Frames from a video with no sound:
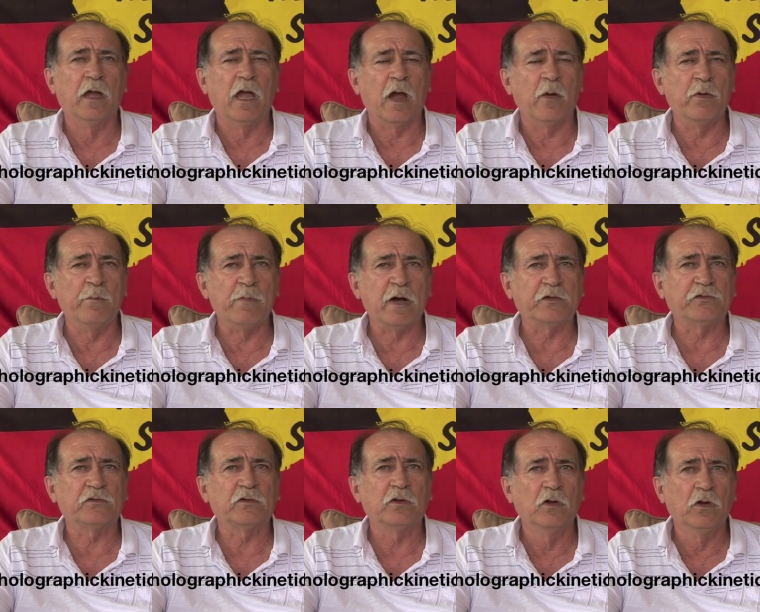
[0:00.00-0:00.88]
And we
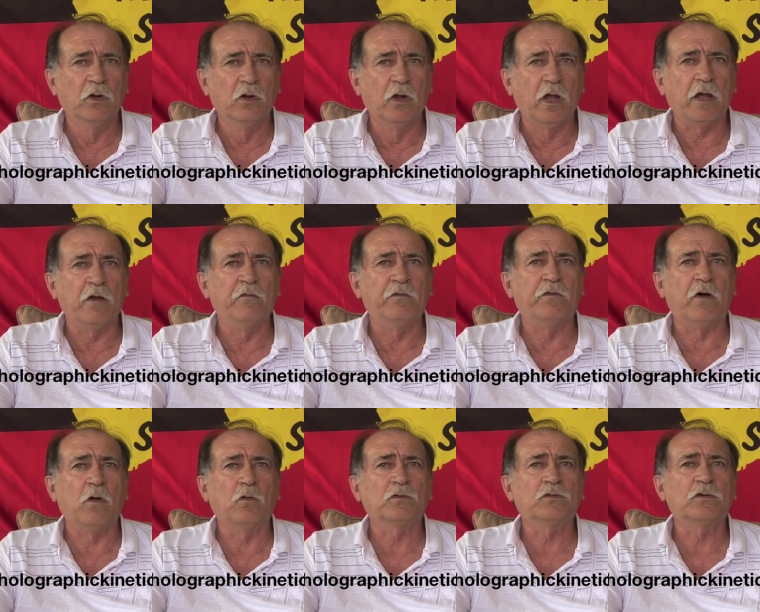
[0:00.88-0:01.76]
must
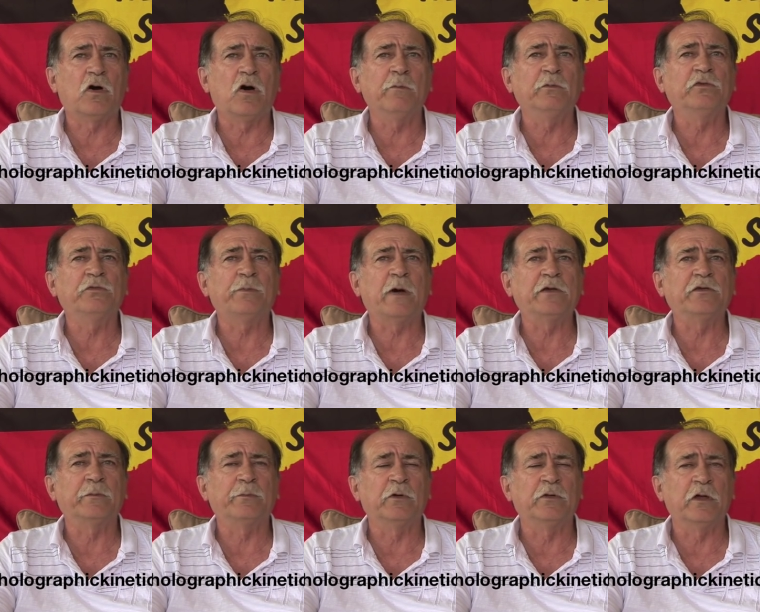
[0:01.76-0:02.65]
enfold time and
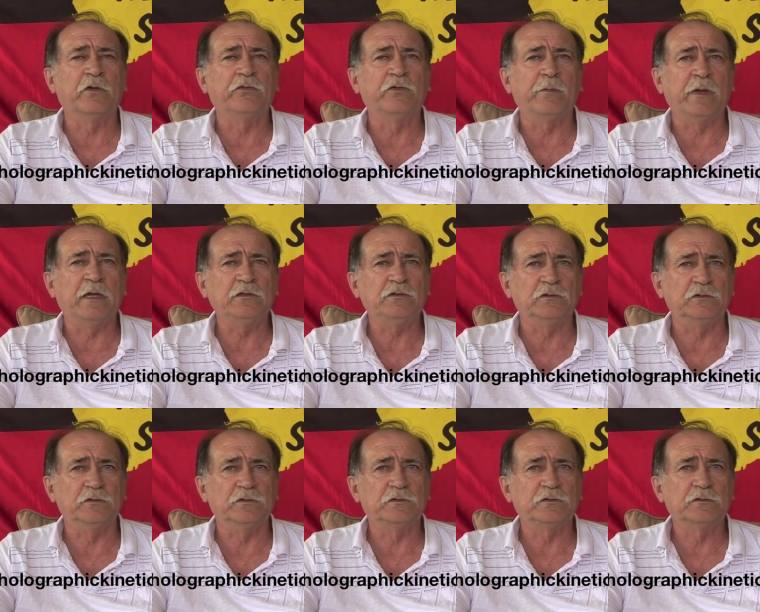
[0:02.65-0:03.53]
space upon those
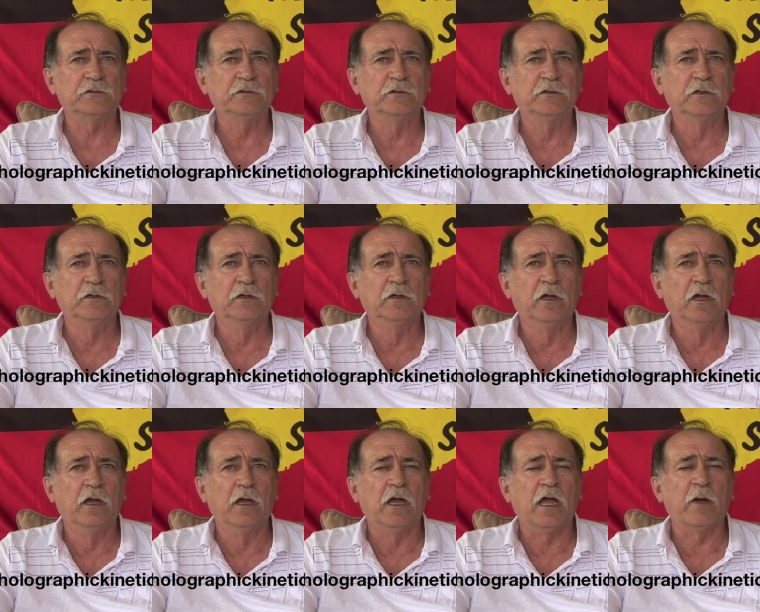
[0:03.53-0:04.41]
dimensions.
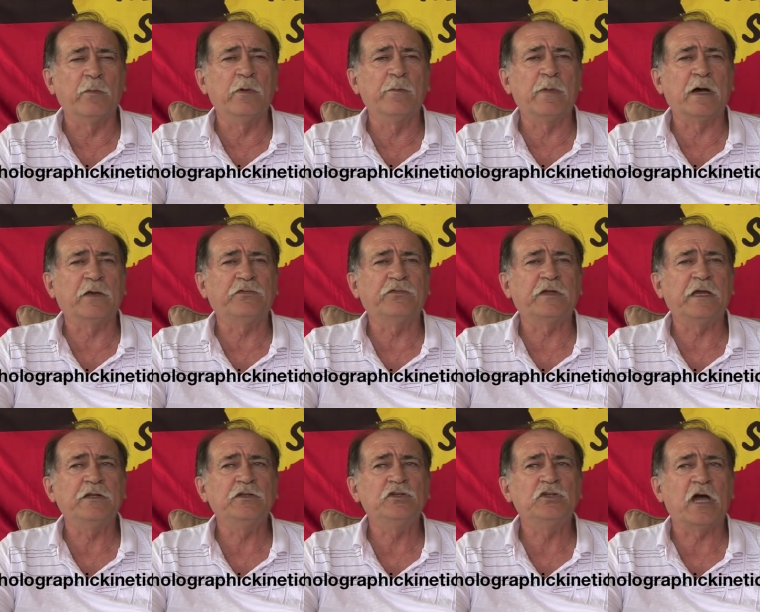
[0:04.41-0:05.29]
And we must
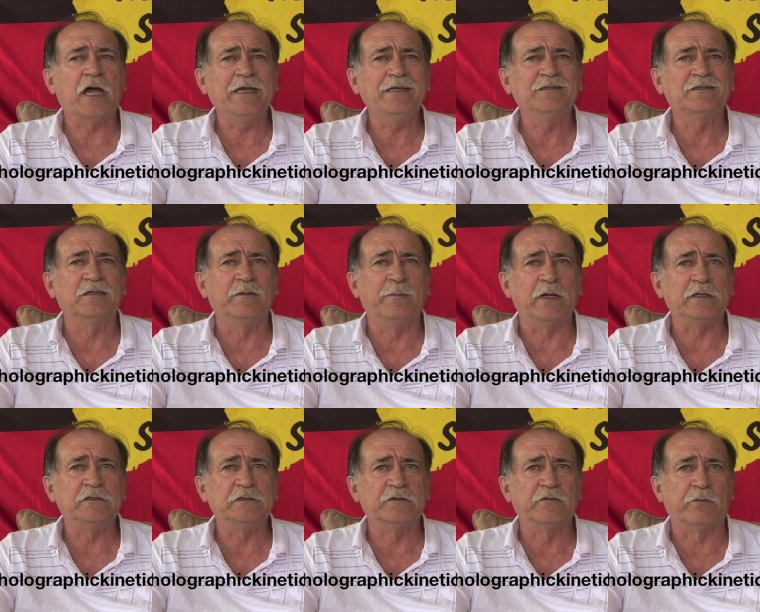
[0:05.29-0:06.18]
then change the
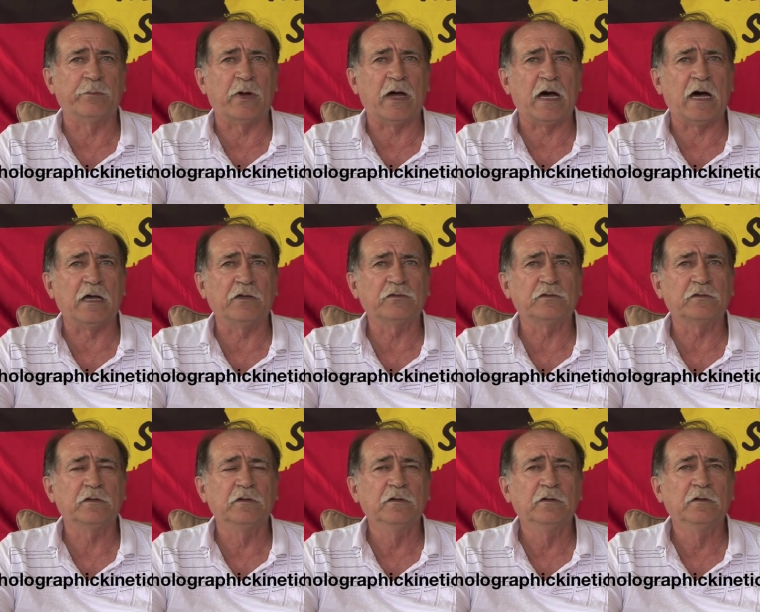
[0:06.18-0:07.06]
dimensions of the past
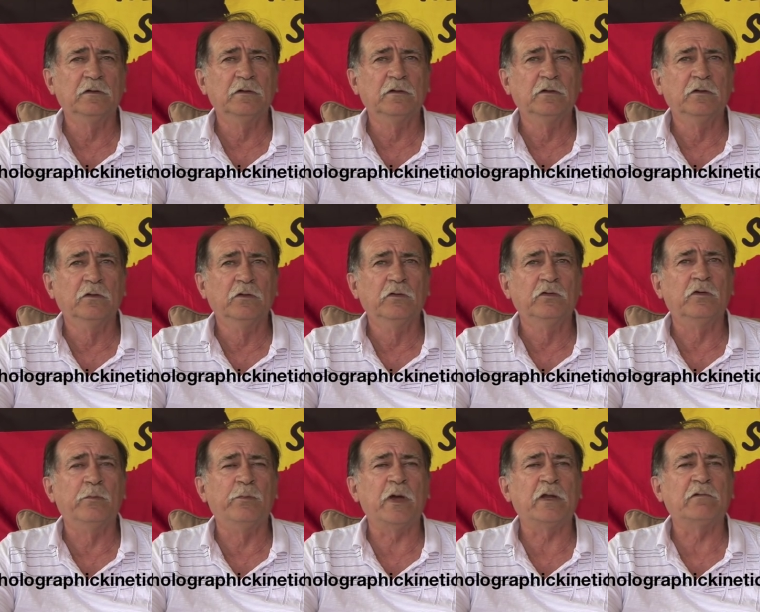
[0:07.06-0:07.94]

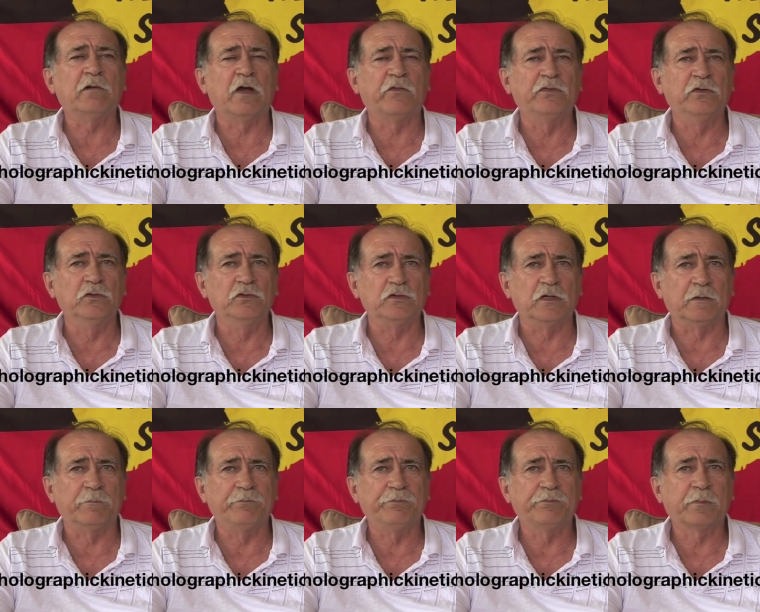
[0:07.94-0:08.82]
to better our future.
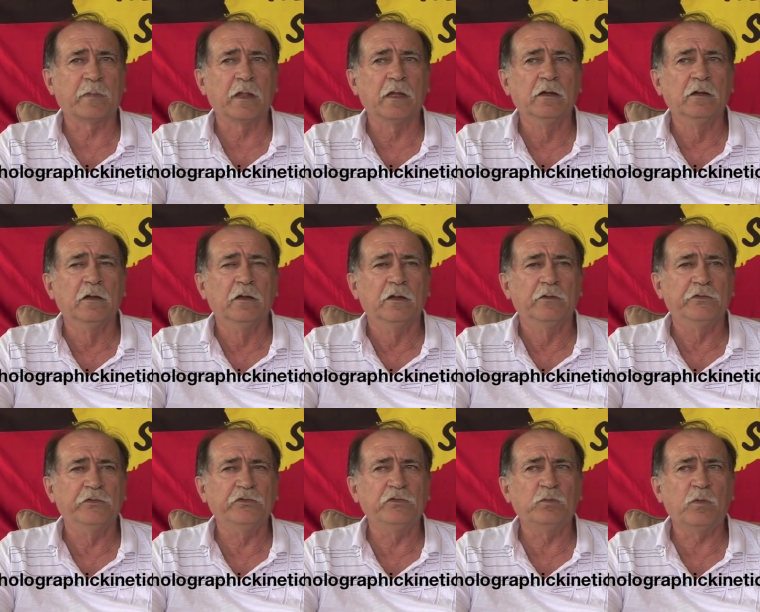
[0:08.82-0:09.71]

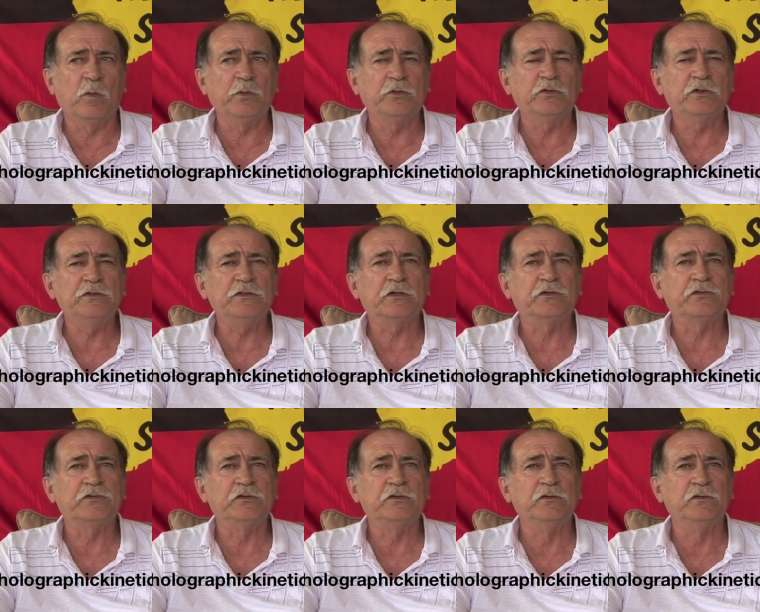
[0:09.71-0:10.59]
This is what we teach our
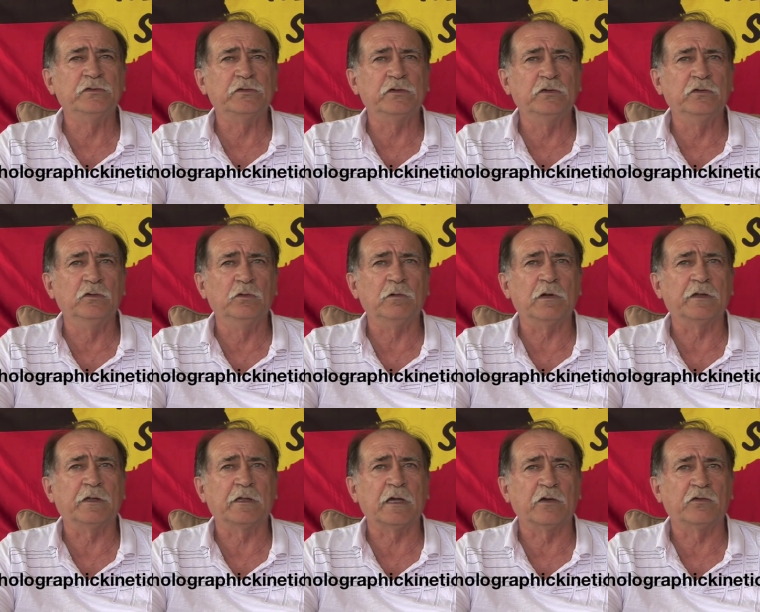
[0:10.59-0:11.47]
students to do
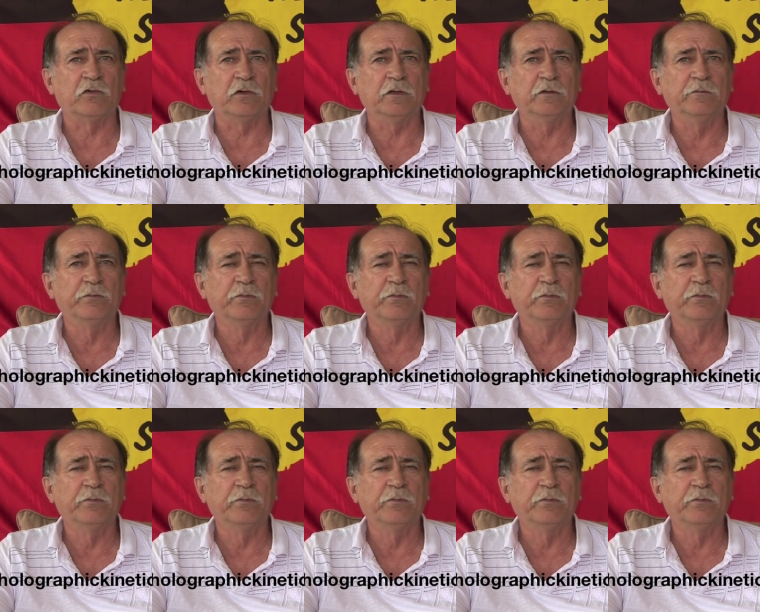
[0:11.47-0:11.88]
around the country.